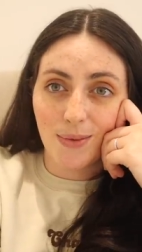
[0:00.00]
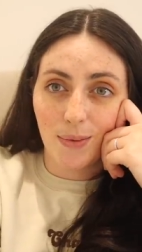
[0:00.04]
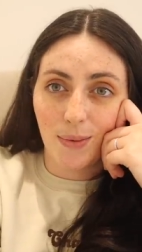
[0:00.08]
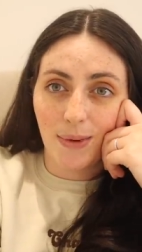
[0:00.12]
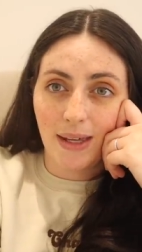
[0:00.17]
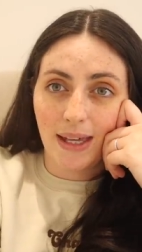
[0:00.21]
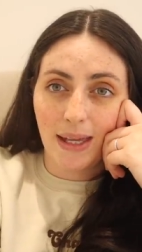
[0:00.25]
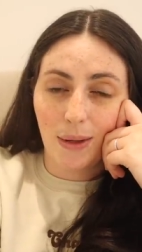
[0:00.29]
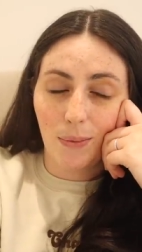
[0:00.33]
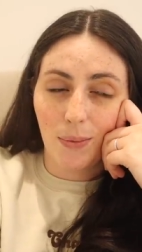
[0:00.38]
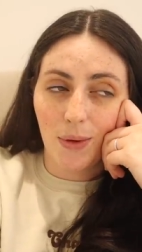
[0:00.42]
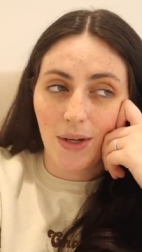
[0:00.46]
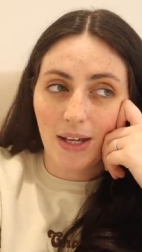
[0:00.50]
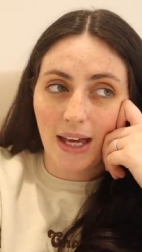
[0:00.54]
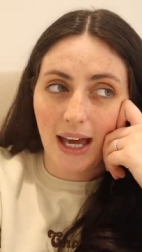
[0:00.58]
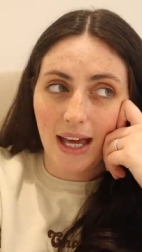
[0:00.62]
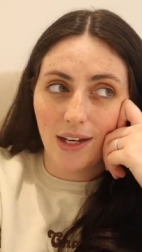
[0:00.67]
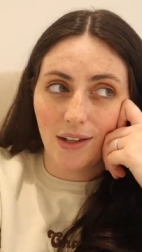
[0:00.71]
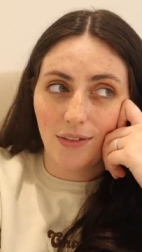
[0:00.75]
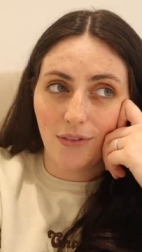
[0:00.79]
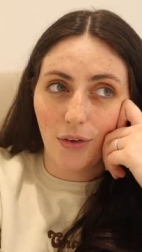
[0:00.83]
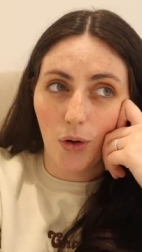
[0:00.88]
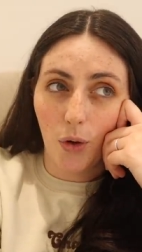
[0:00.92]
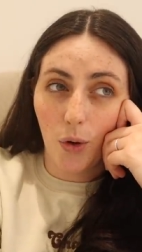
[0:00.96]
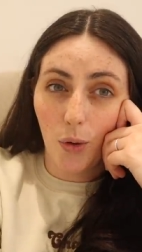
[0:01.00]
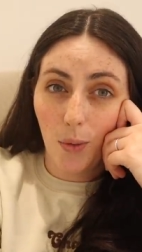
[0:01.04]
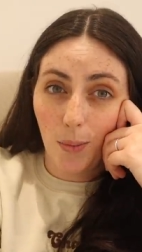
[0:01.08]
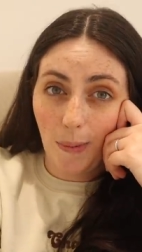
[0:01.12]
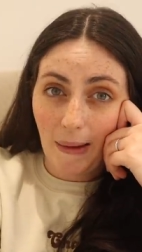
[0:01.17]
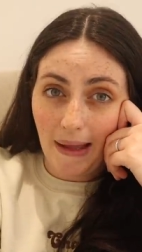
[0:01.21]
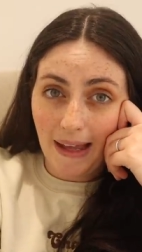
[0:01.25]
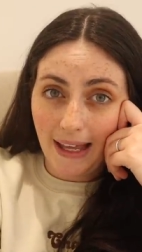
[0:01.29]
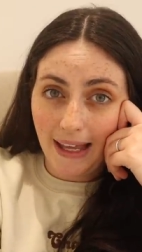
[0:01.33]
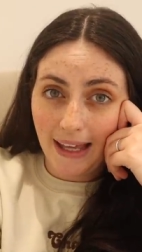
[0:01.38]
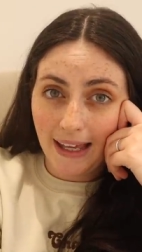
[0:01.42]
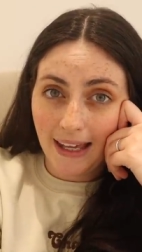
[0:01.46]
We were kind of
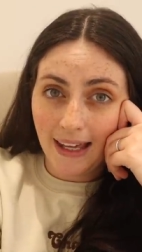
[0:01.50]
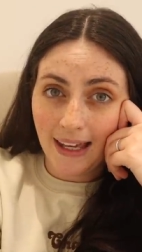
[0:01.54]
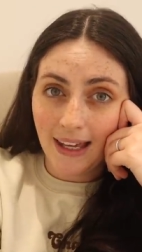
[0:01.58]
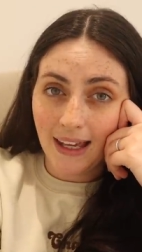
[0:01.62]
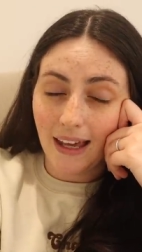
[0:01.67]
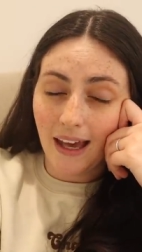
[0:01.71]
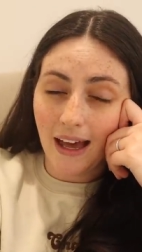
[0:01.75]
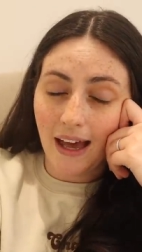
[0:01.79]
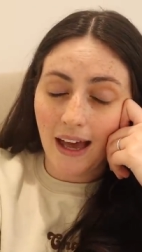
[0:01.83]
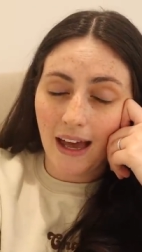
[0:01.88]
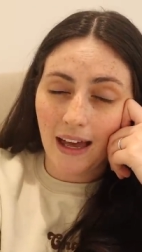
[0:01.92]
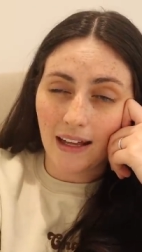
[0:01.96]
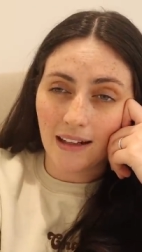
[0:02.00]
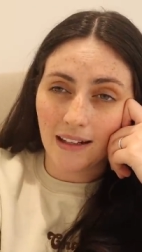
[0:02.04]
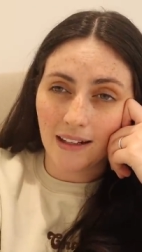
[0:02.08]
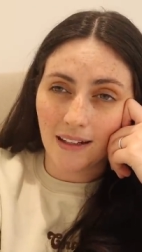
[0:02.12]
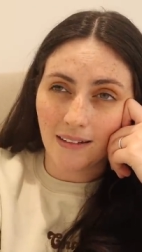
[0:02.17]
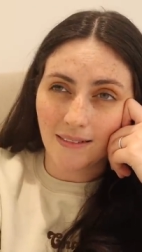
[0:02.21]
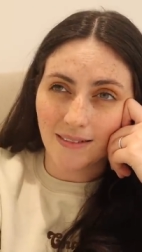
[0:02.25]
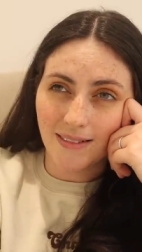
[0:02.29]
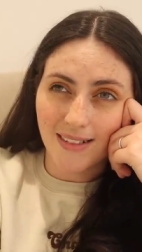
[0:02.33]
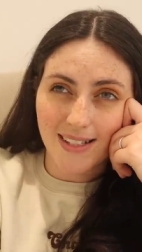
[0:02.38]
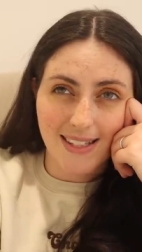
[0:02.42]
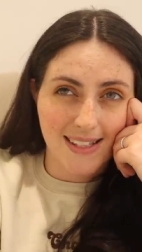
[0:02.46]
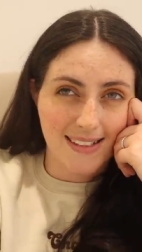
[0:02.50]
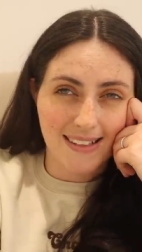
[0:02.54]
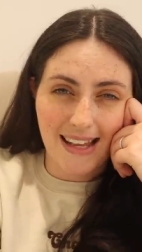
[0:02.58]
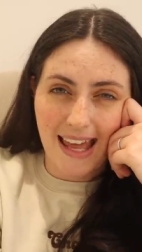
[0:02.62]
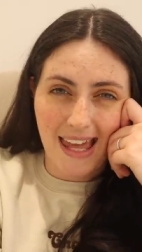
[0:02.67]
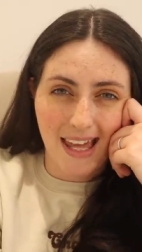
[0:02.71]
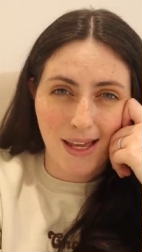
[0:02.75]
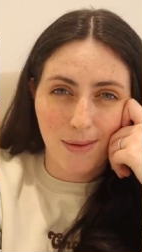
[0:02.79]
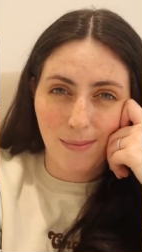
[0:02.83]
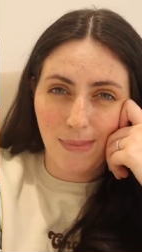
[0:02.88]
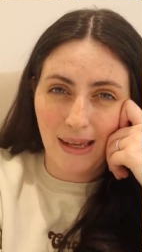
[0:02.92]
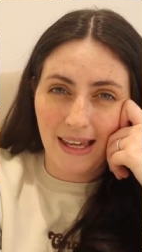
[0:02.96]
hoping and
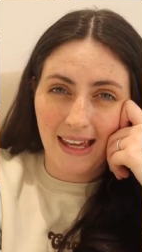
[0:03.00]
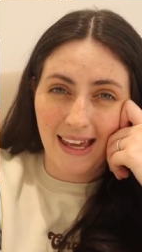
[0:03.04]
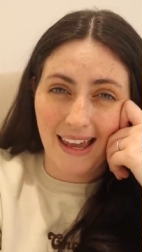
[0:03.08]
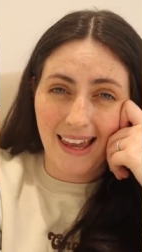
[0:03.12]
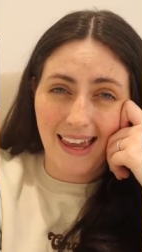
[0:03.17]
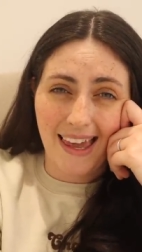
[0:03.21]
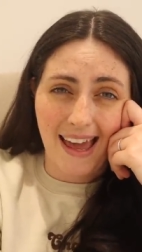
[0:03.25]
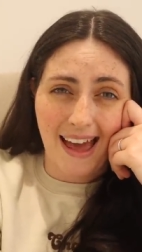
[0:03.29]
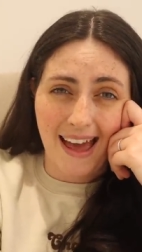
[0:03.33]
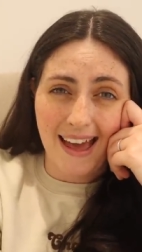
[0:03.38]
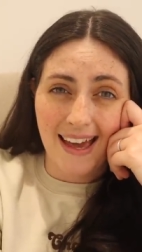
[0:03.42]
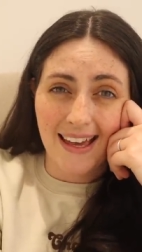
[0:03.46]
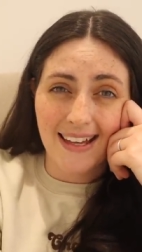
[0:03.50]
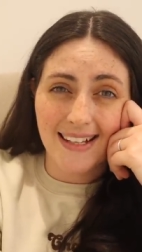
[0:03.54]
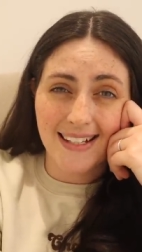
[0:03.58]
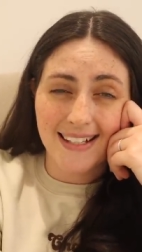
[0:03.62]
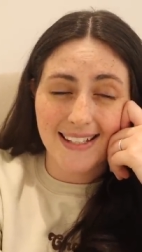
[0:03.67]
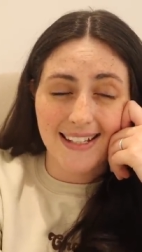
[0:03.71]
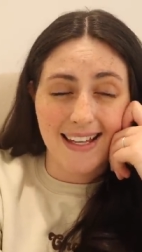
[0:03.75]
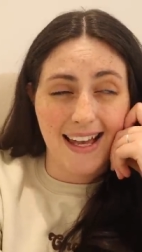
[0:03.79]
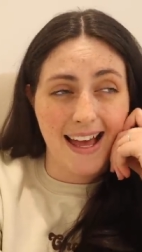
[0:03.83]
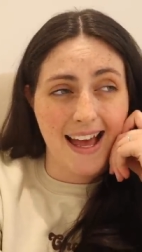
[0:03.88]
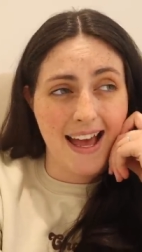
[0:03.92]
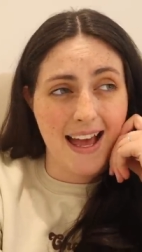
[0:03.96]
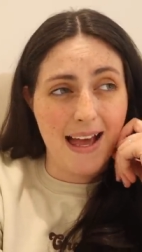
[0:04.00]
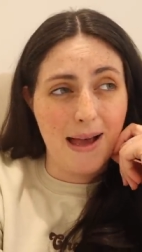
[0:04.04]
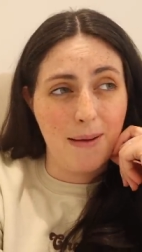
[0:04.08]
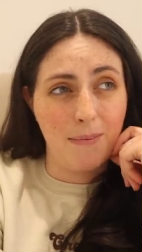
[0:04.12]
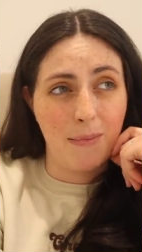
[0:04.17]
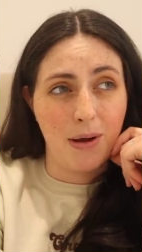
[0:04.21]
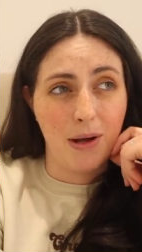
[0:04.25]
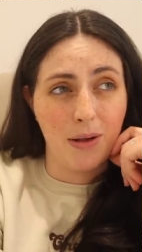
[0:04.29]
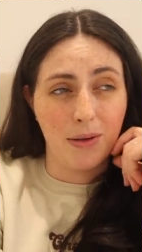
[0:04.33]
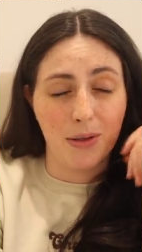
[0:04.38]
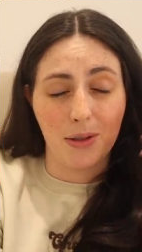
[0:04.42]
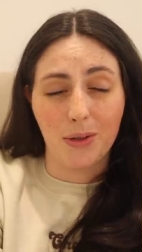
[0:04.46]
aiming, I guess,
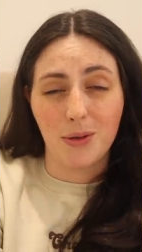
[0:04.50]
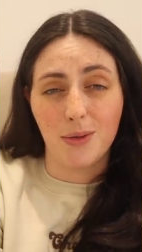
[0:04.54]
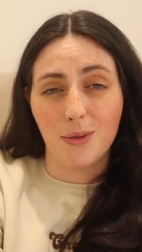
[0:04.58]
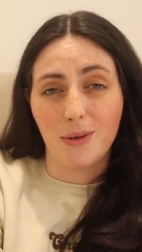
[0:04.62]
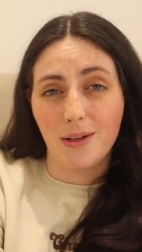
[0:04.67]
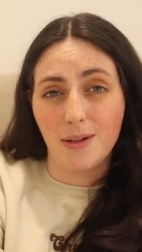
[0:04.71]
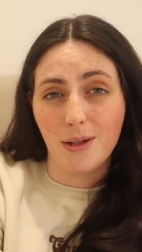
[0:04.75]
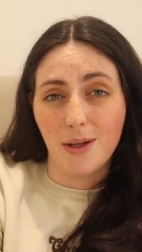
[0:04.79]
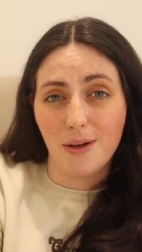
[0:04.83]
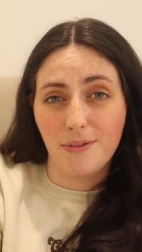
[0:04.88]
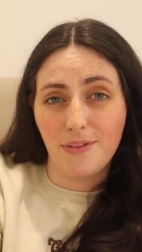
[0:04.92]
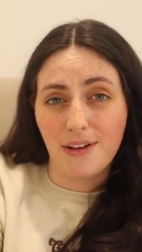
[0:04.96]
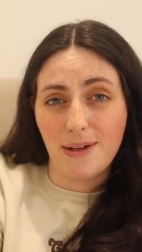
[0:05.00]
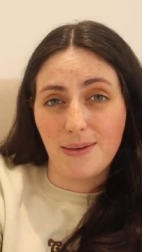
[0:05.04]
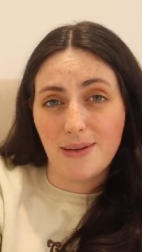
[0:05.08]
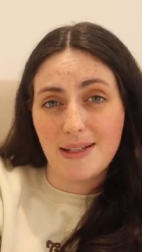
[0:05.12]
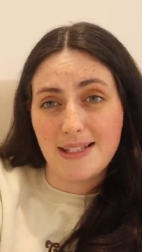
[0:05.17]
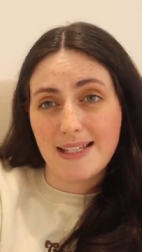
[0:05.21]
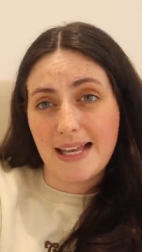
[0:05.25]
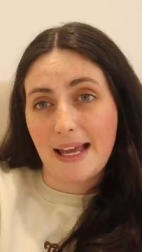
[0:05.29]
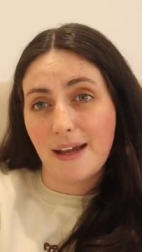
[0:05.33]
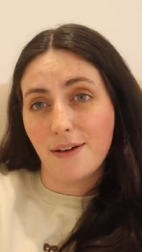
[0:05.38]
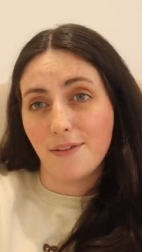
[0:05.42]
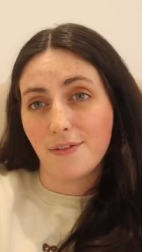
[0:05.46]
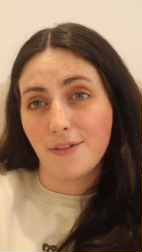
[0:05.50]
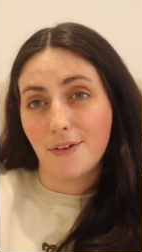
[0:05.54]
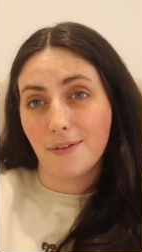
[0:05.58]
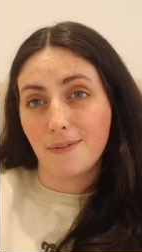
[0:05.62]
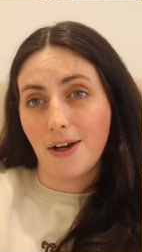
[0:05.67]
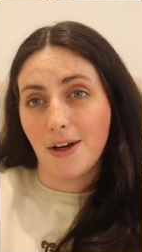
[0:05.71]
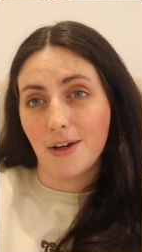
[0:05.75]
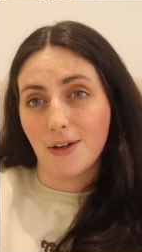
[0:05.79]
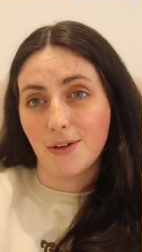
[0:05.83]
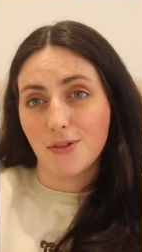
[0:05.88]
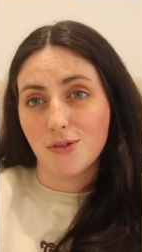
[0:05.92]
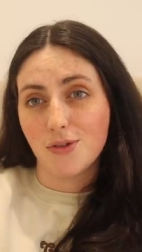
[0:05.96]
um, although a lot of it was out of
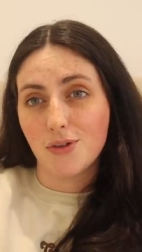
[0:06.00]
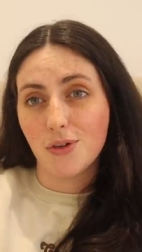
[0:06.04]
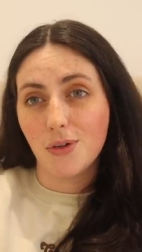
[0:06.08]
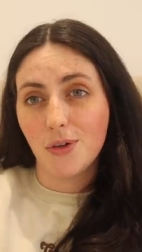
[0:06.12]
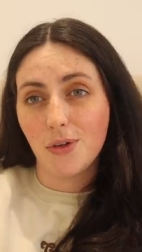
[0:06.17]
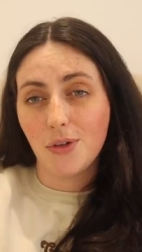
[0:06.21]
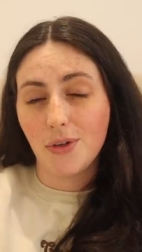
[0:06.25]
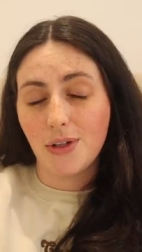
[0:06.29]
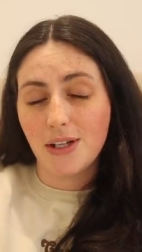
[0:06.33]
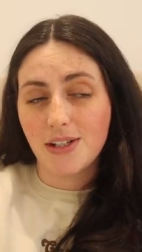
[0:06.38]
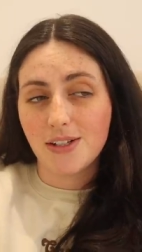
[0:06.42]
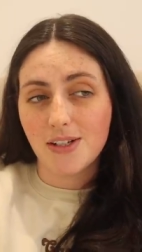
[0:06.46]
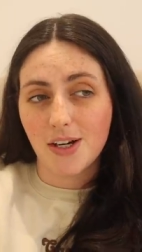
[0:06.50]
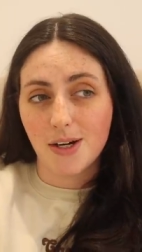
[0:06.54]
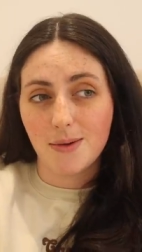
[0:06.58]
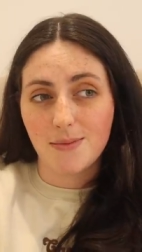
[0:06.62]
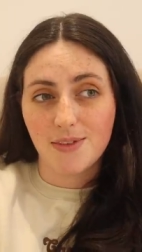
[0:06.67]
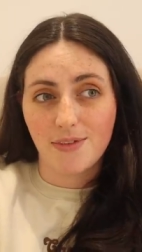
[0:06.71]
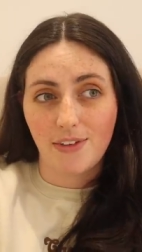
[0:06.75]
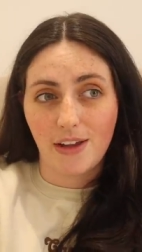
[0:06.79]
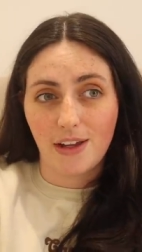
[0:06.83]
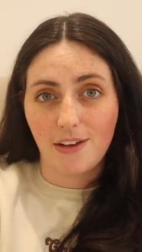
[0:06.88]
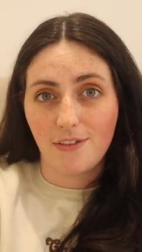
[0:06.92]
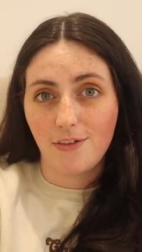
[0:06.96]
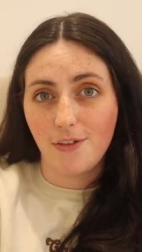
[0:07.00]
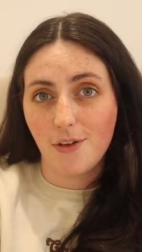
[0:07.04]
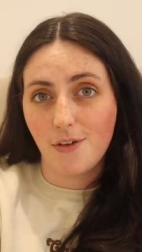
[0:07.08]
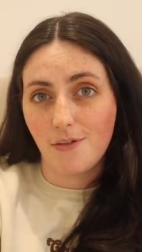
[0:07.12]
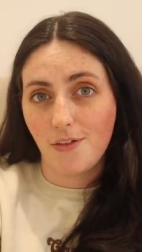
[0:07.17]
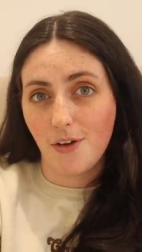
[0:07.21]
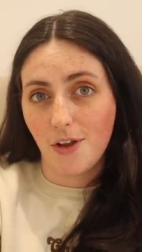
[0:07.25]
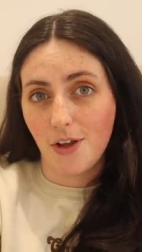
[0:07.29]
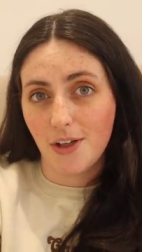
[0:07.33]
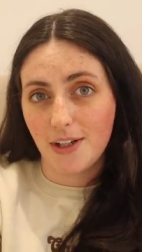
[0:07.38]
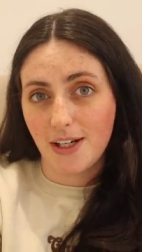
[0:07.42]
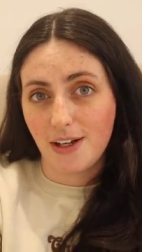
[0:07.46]
our control in terms of like
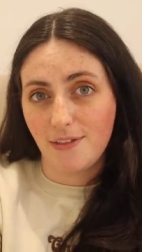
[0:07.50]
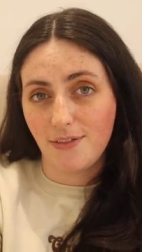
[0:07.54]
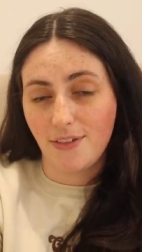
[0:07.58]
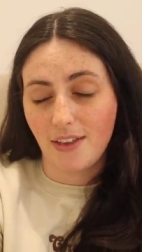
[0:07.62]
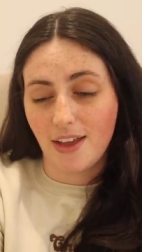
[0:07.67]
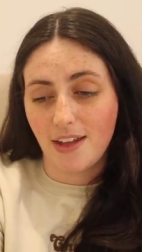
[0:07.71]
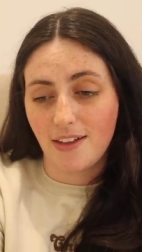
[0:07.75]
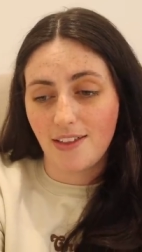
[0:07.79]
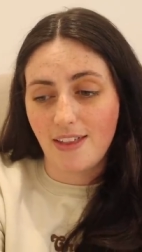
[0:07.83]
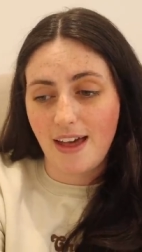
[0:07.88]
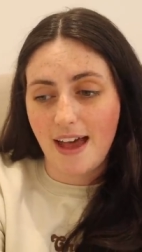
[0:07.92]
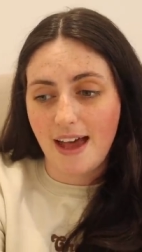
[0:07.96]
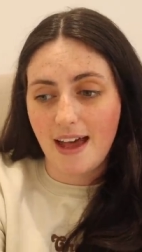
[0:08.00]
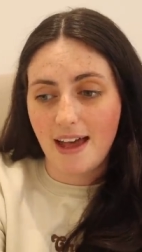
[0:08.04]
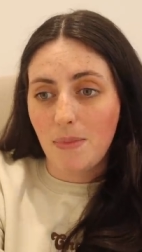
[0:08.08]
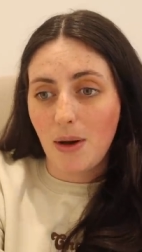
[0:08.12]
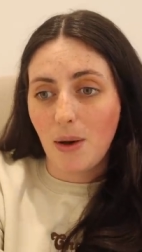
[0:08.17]
footfall and everything like that.